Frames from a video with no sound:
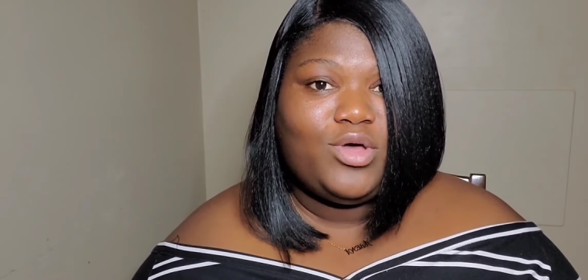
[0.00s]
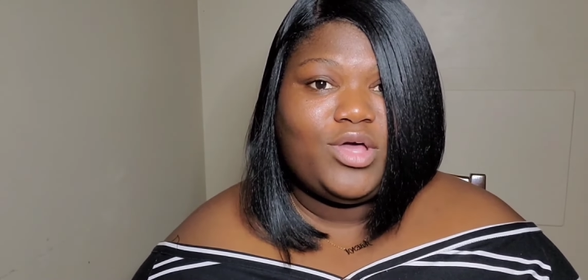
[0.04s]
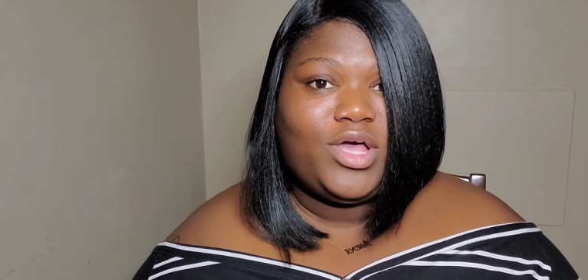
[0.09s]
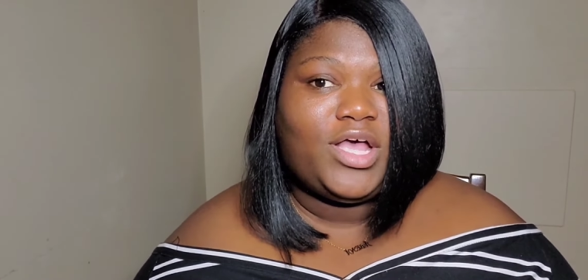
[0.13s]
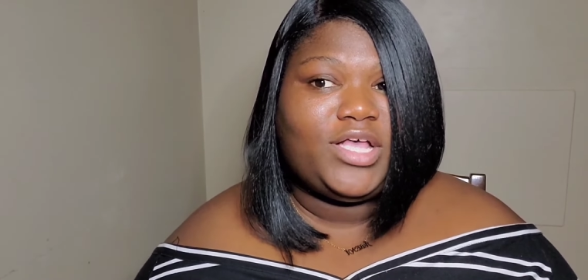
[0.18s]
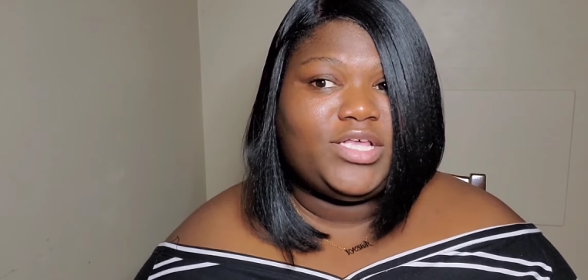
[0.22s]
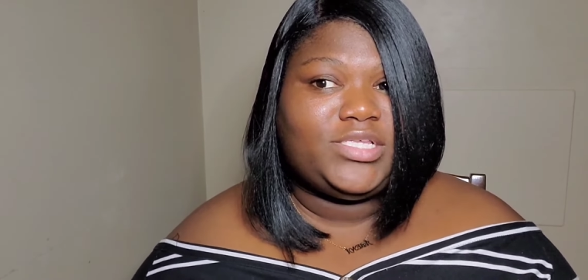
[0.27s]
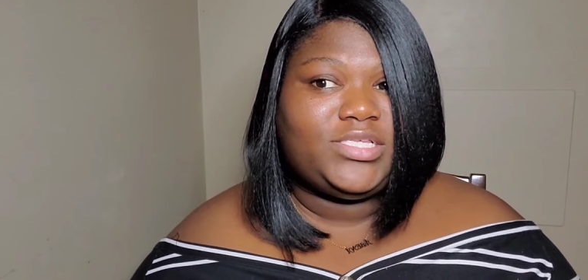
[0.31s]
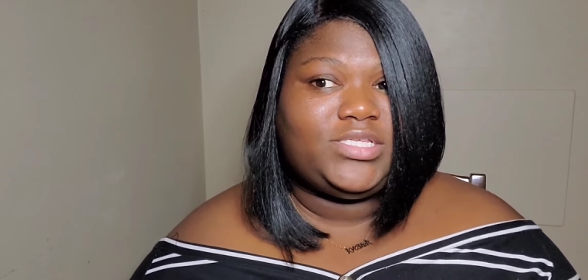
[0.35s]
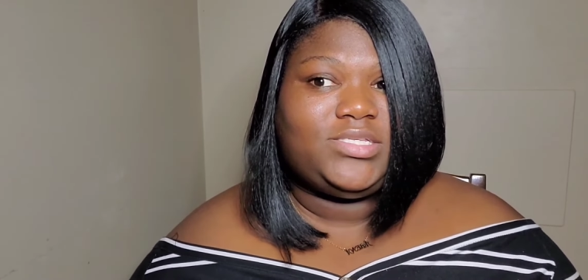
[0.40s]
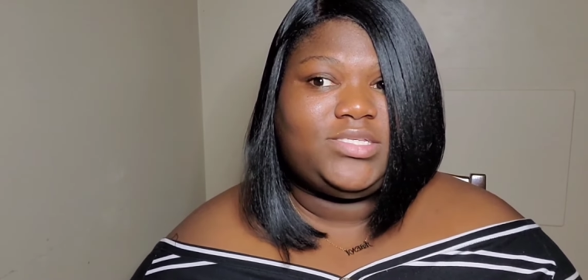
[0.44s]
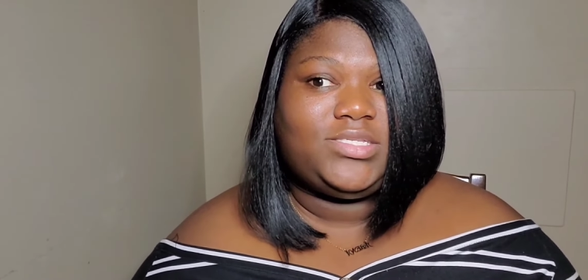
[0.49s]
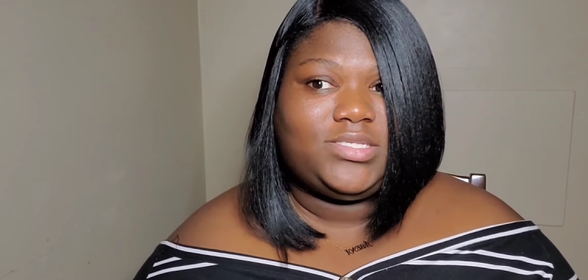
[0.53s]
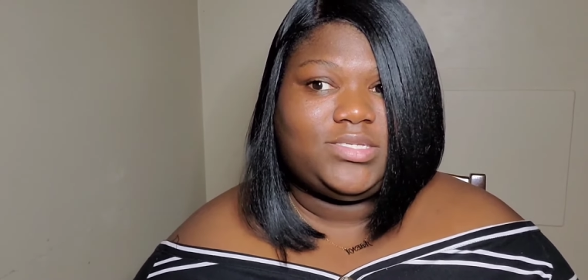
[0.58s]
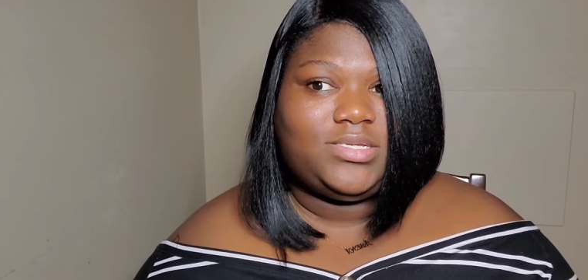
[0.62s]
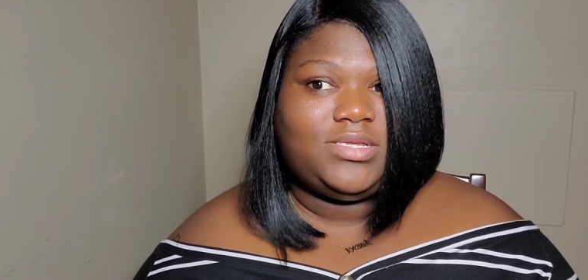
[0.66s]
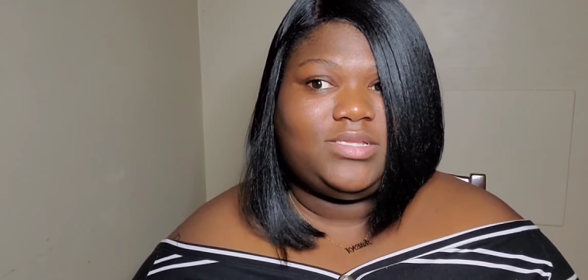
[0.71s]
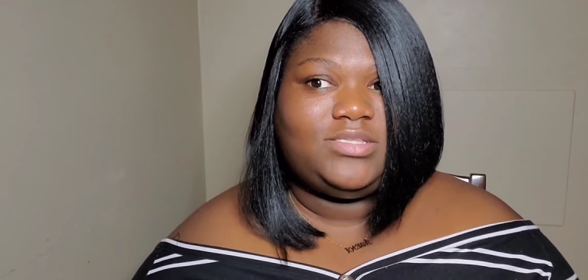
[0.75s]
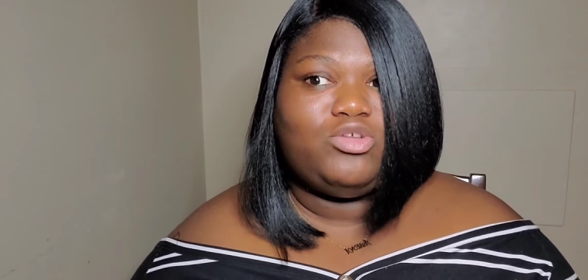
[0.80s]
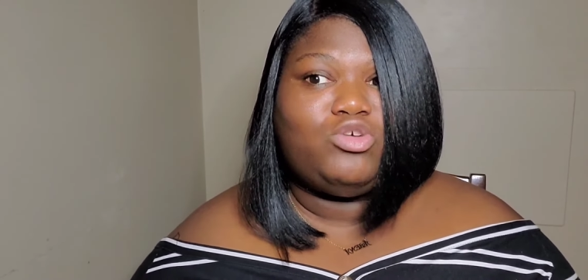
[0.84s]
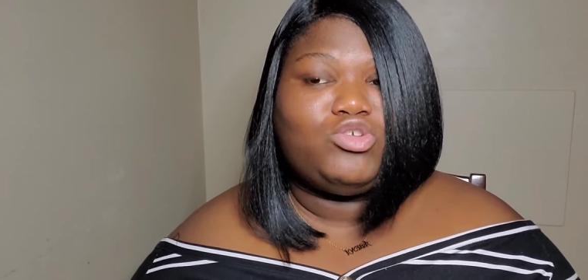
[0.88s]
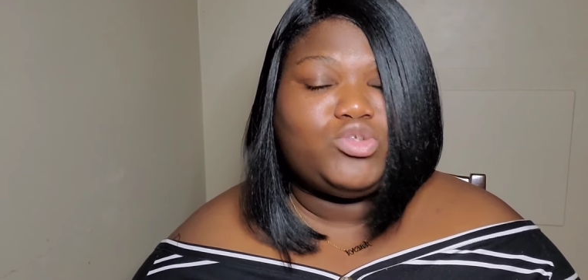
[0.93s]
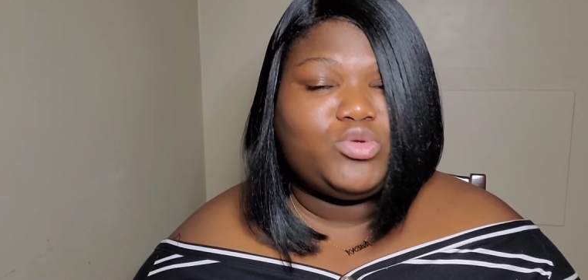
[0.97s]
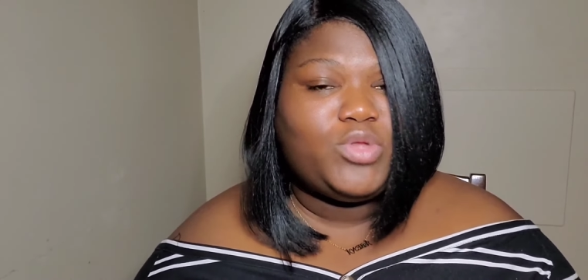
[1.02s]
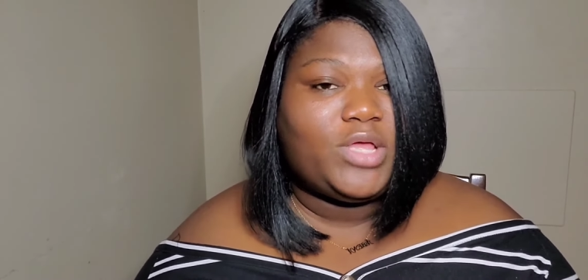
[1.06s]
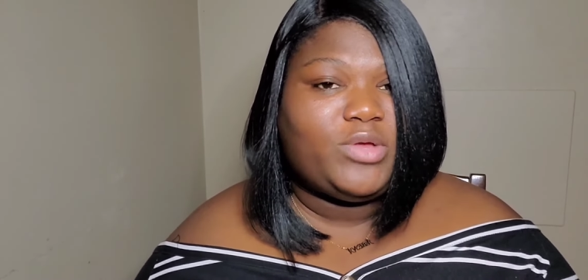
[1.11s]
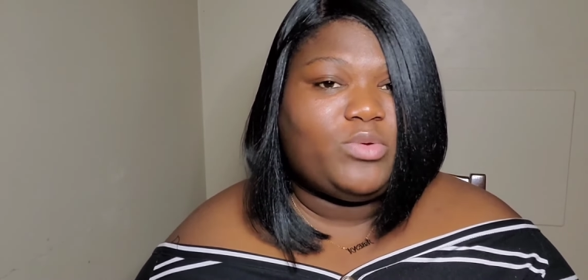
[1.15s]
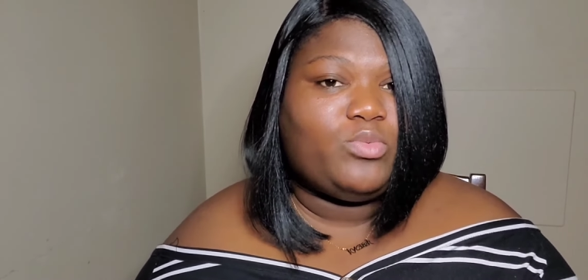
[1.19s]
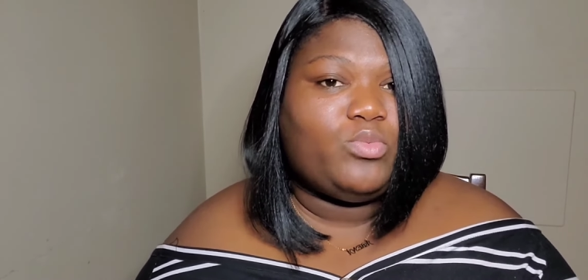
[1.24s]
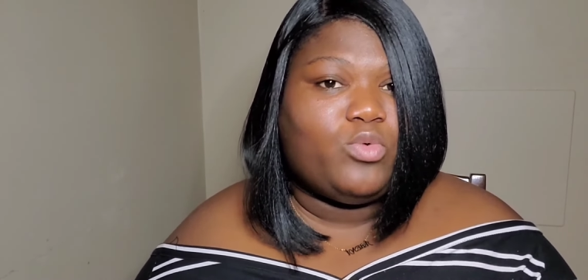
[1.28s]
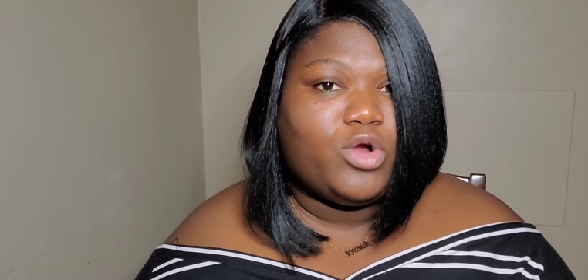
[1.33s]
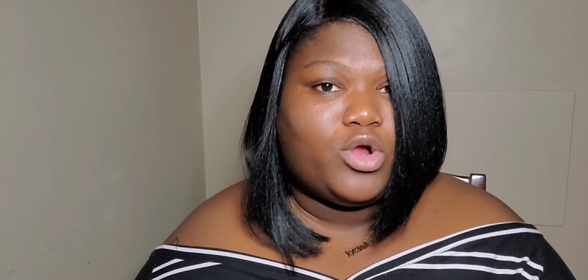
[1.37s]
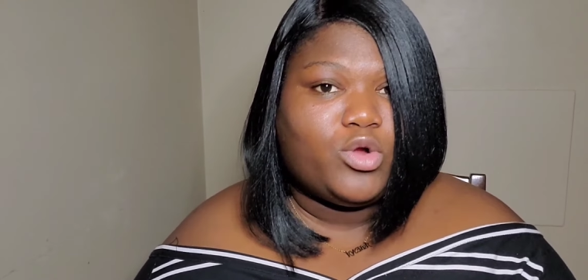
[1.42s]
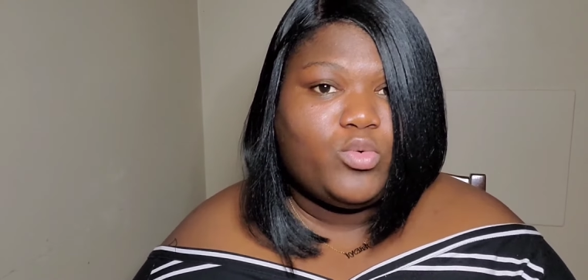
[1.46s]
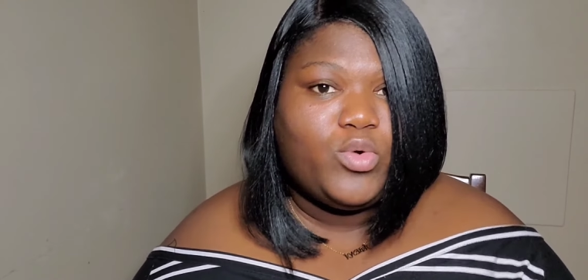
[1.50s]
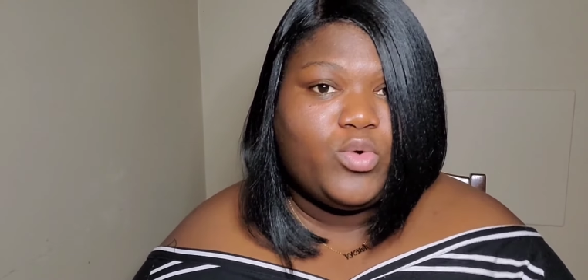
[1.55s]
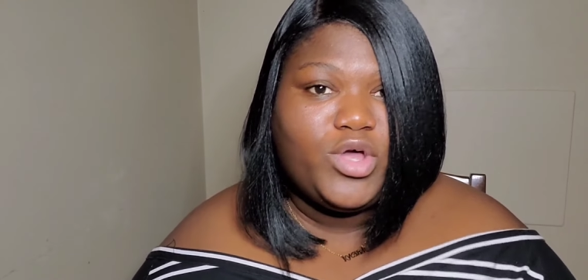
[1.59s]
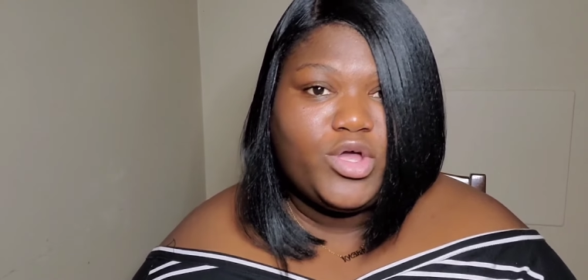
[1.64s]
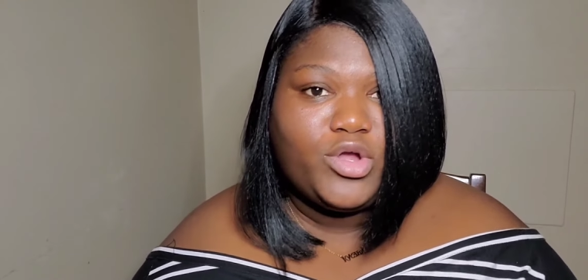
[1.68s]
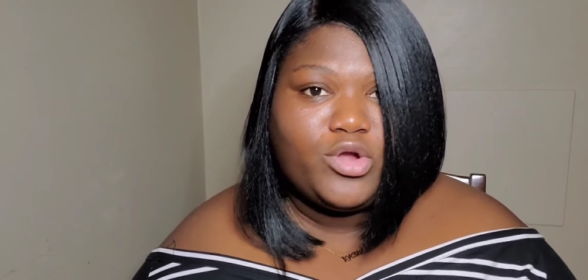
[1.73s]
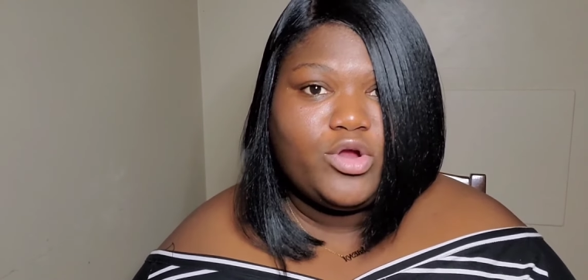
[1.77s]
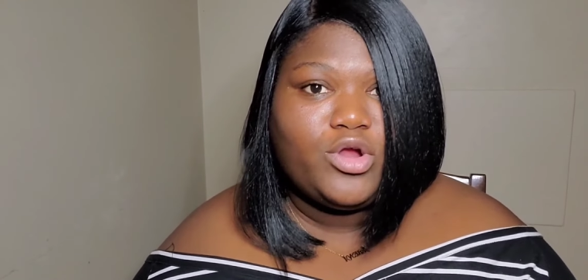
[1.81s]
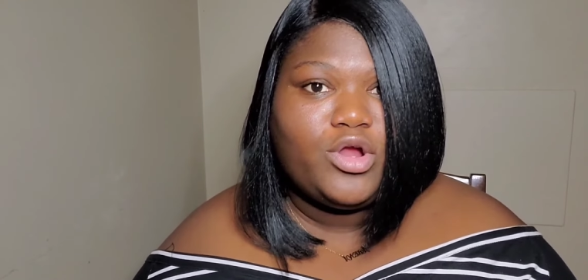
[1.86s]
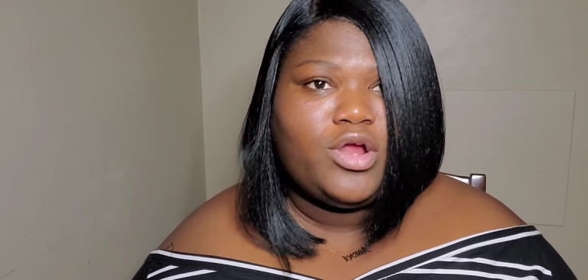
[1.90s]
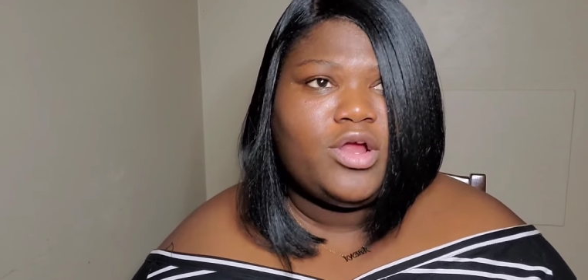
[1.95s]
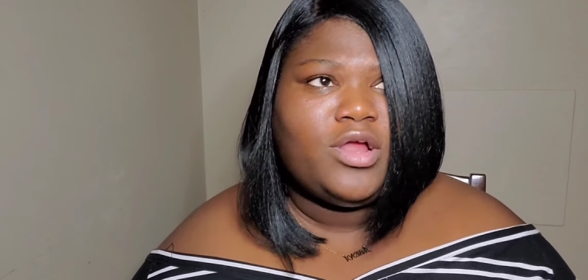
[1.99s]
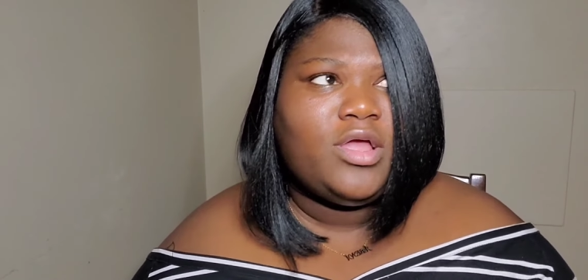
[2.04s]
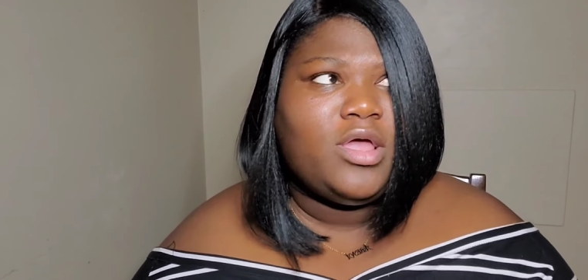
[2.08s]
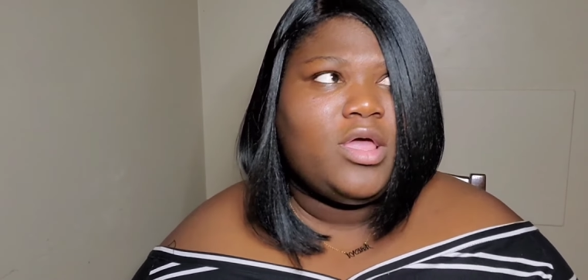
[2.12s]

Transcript: because those were quicker,